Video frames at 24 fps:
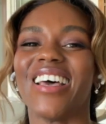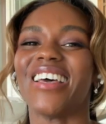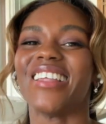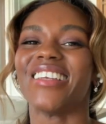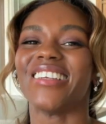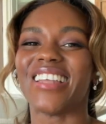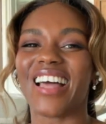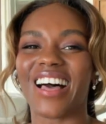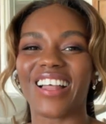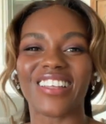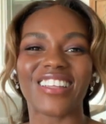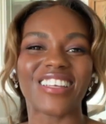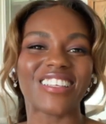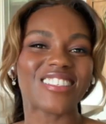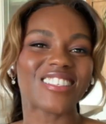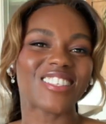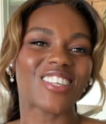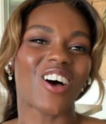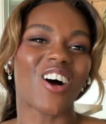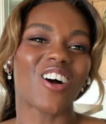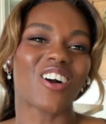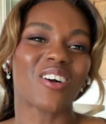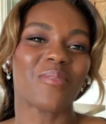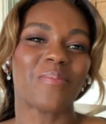Now let's
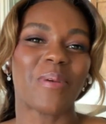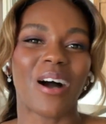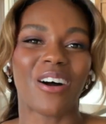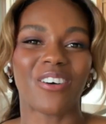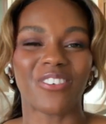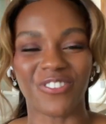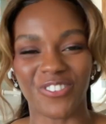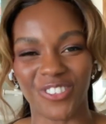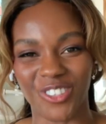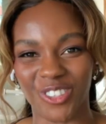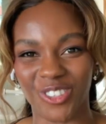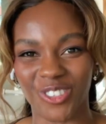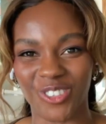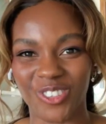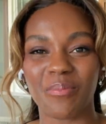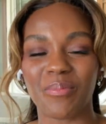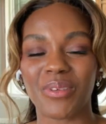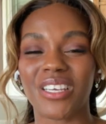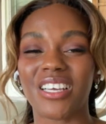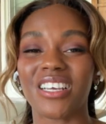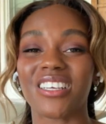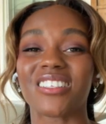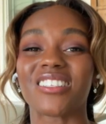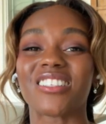talk about food,
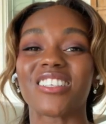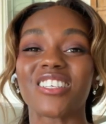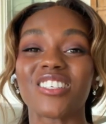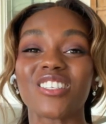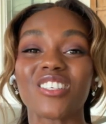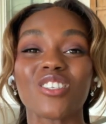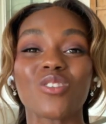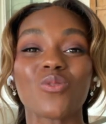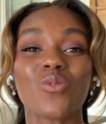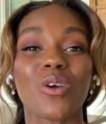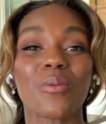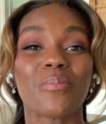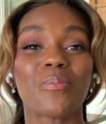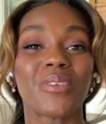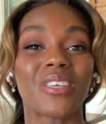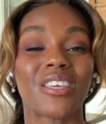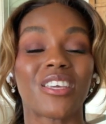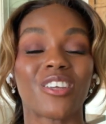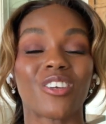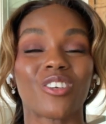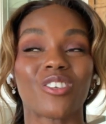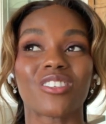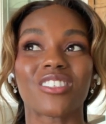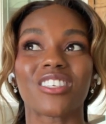because this is where
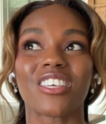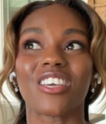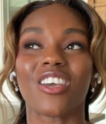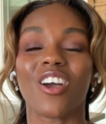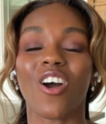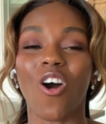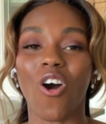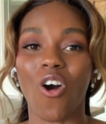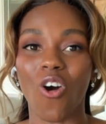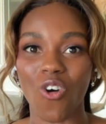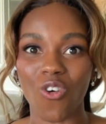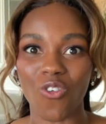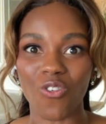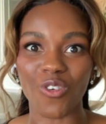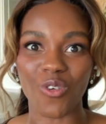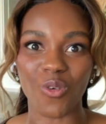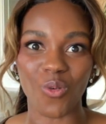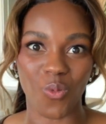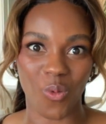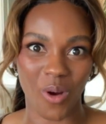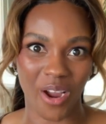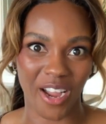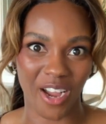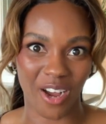beginners get
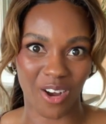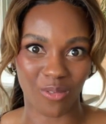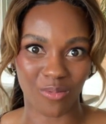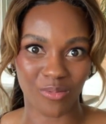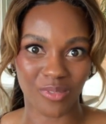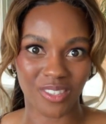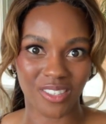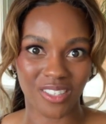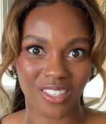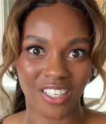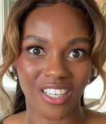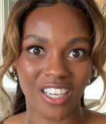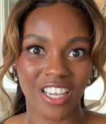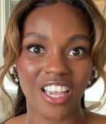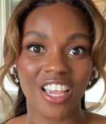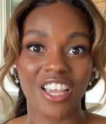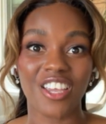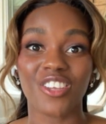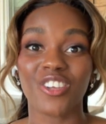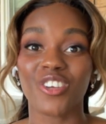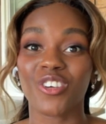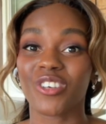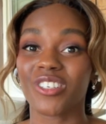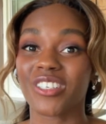overwhelmed.
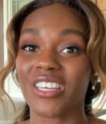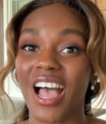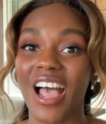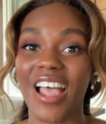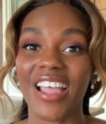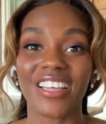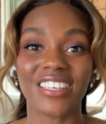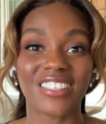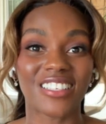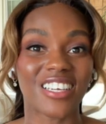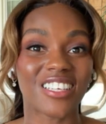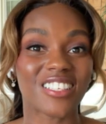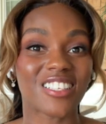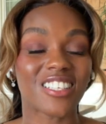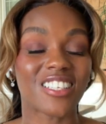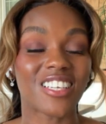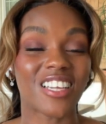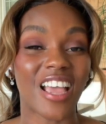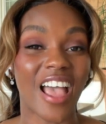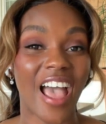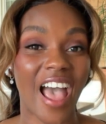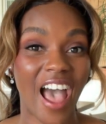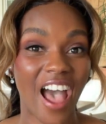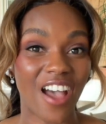Your diet
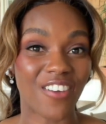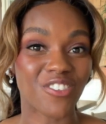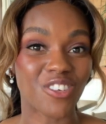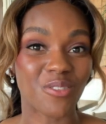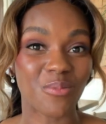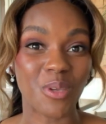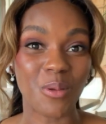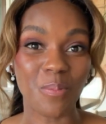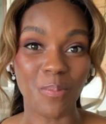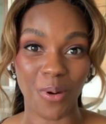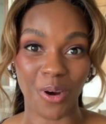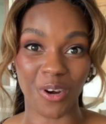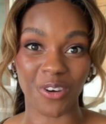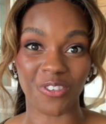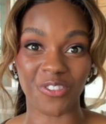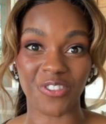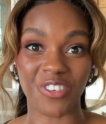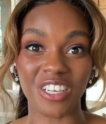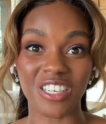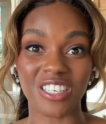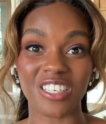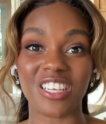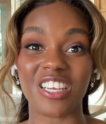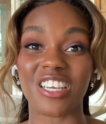doesn't have to be
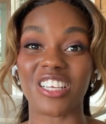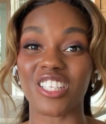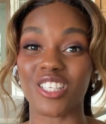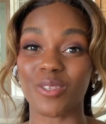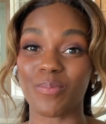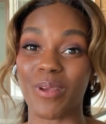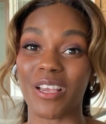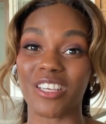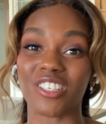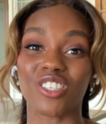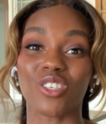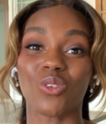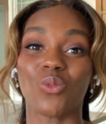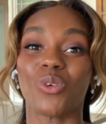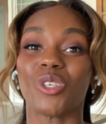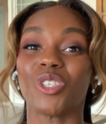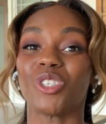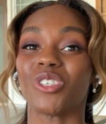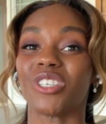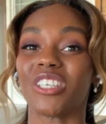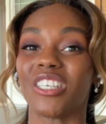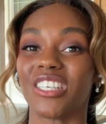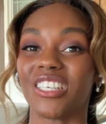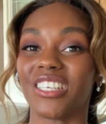perfect, especially when
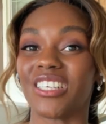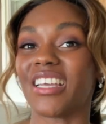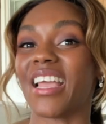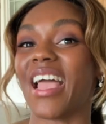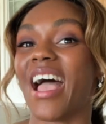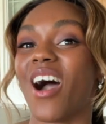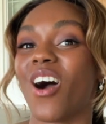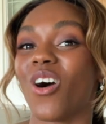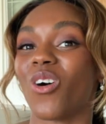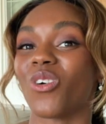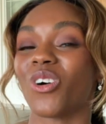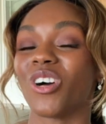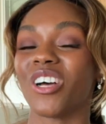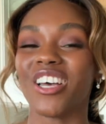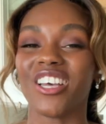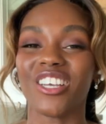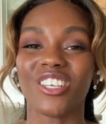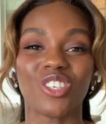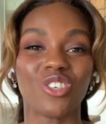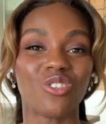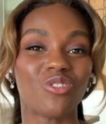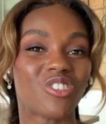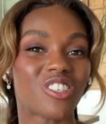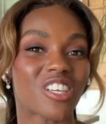you're eating out.
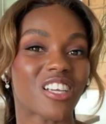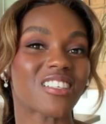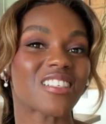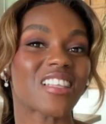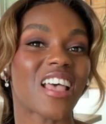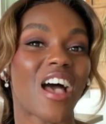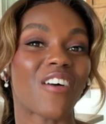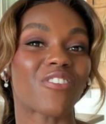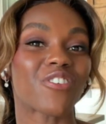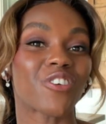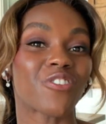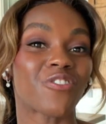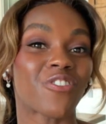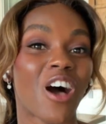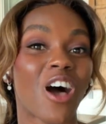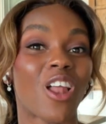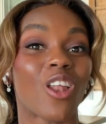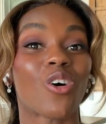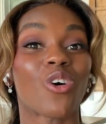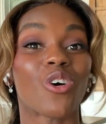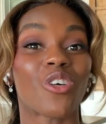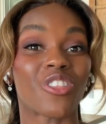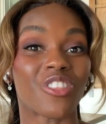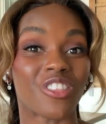You just have to
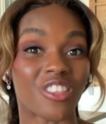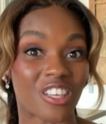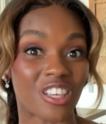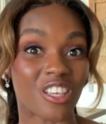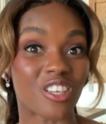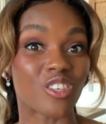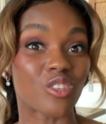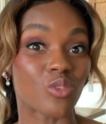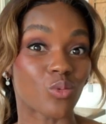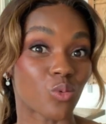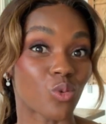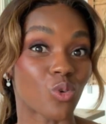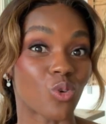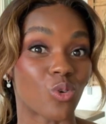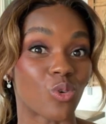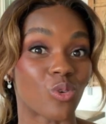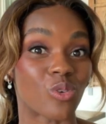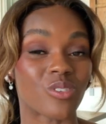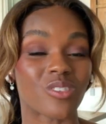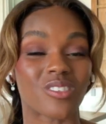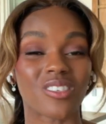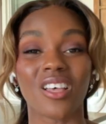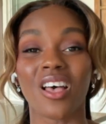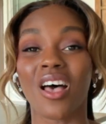follow these
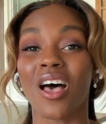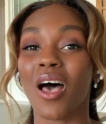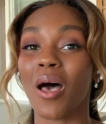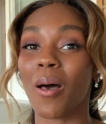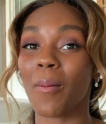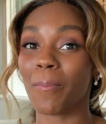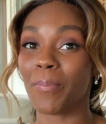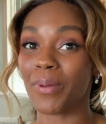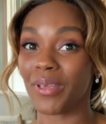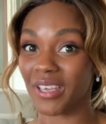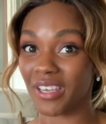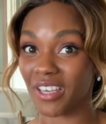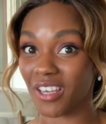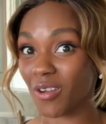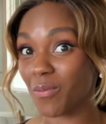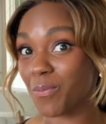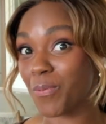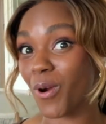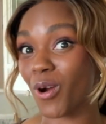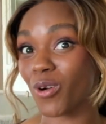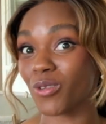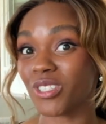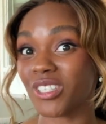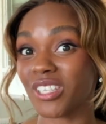rules. Pick a
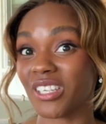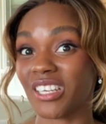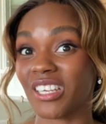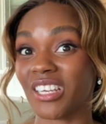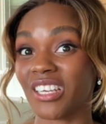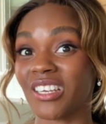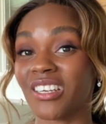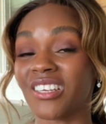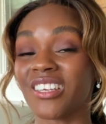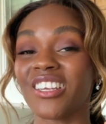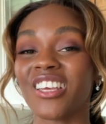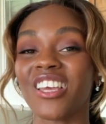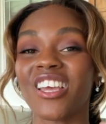protein,